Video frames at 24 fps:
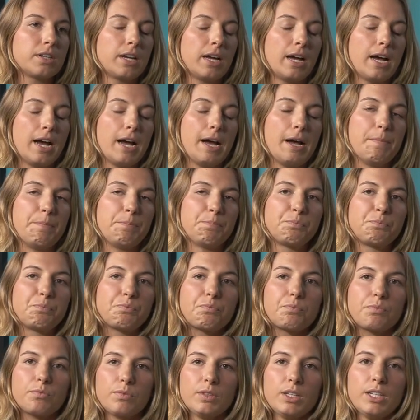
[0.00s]

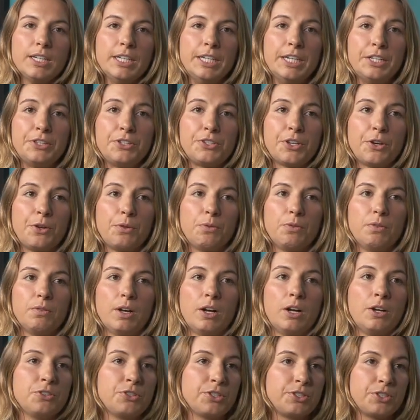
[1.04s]
And so
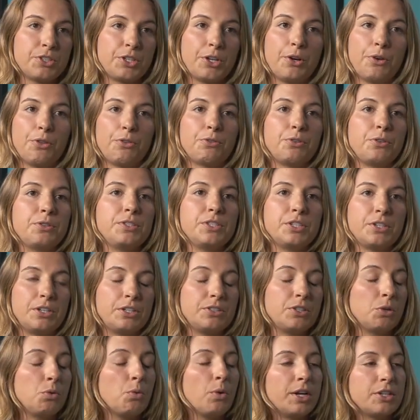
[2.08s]
I'll just go through a series
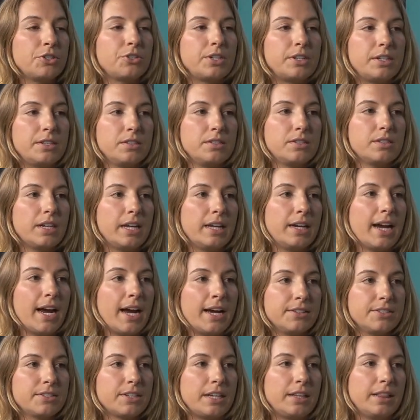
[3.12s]
of questions and
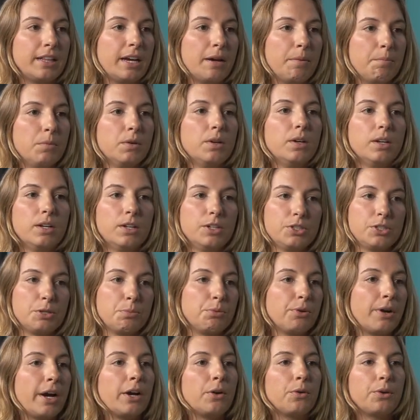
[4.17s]
asking them to
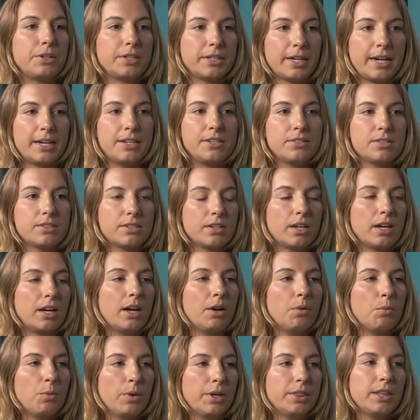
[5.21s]
prioritize
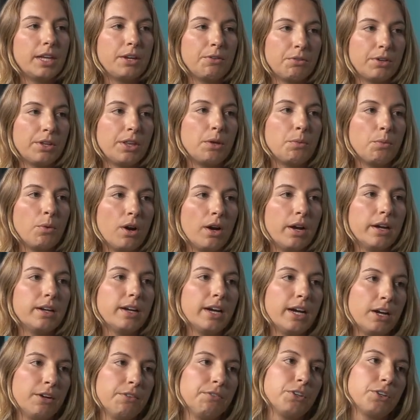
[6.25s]
what they really want
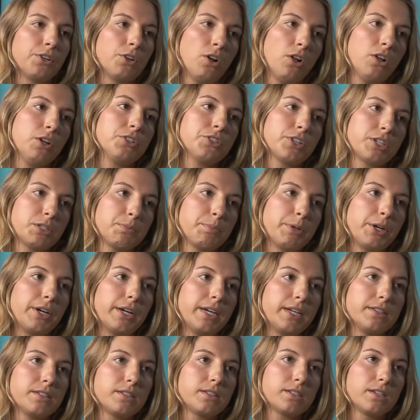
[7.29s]
out of their college
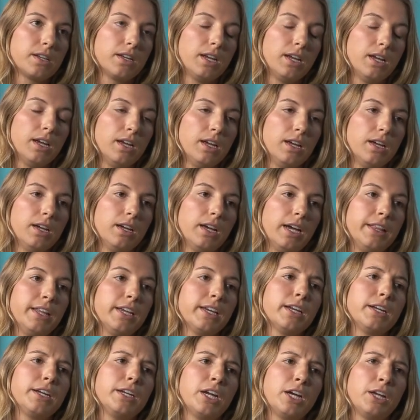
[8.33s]
experience. I think
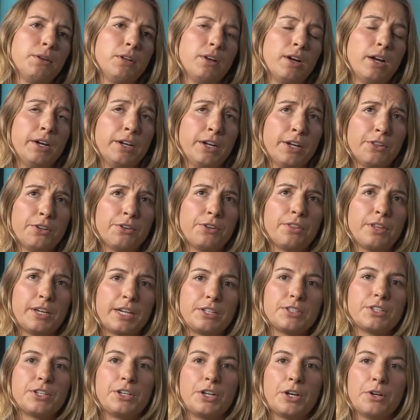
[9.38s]
another thing
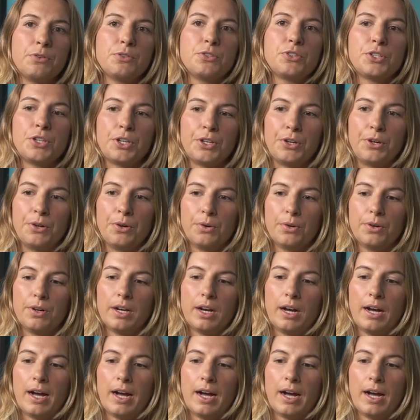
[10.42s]
to note too,